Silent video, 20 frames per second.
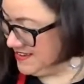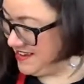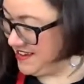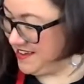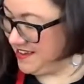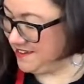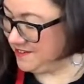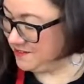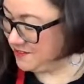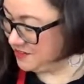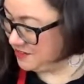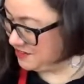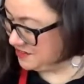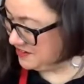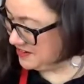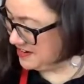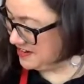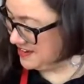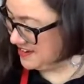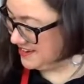
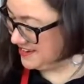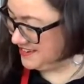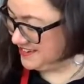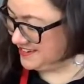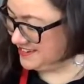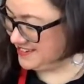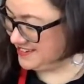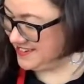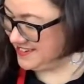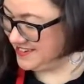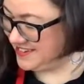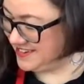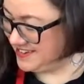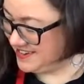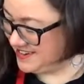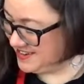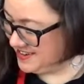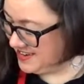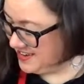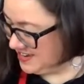after
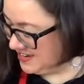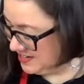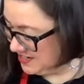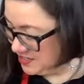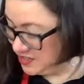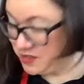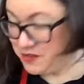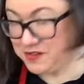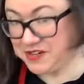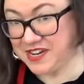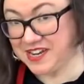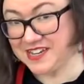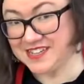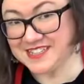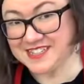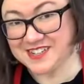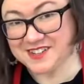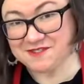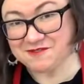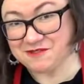2 days
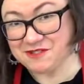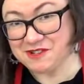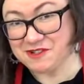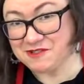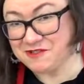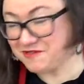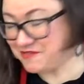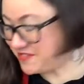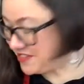in a row of